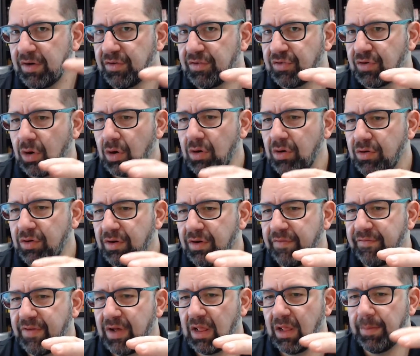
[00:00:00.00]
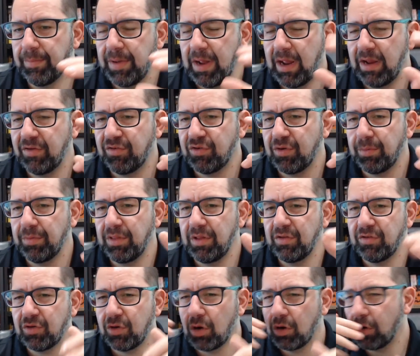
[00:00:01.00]
are starting to develop and some of
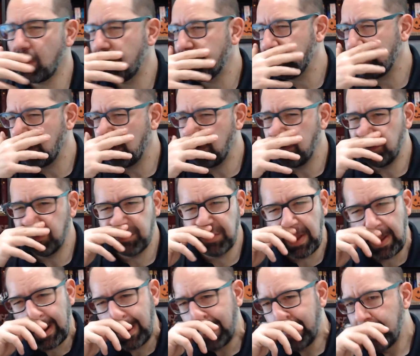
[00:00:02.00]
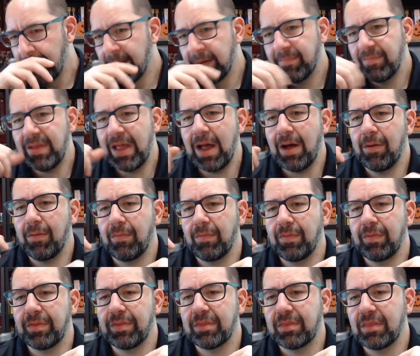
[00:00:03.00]
these cutoff lows. Now,
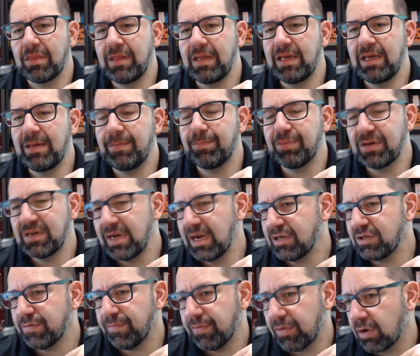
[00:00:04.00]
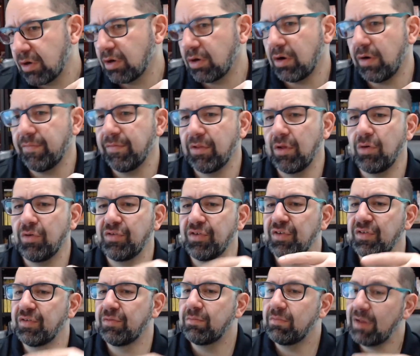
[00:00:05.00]
the potential for cutoff lows
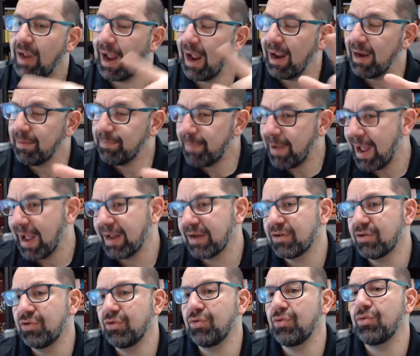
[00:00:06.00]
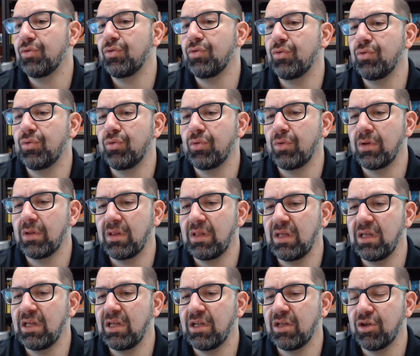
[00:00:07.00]
is tied back to
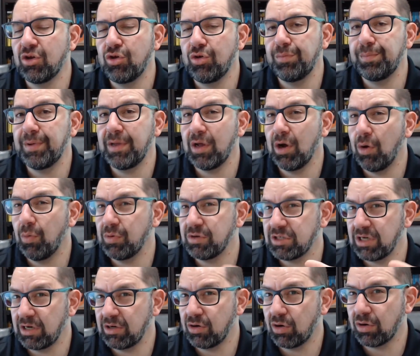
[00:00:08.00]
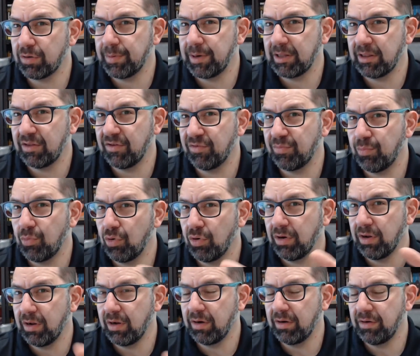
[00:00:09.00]
the QBO, which I talked about this
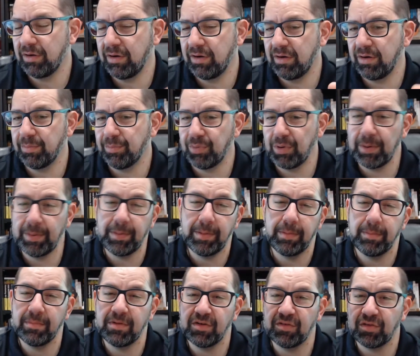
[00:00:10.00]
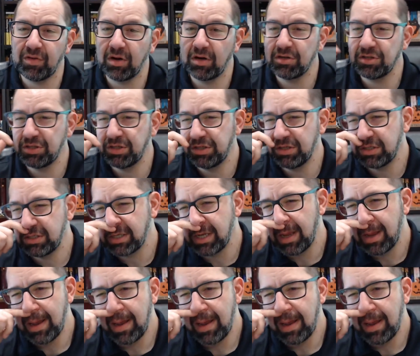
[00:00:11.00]
morning in the premium discussions,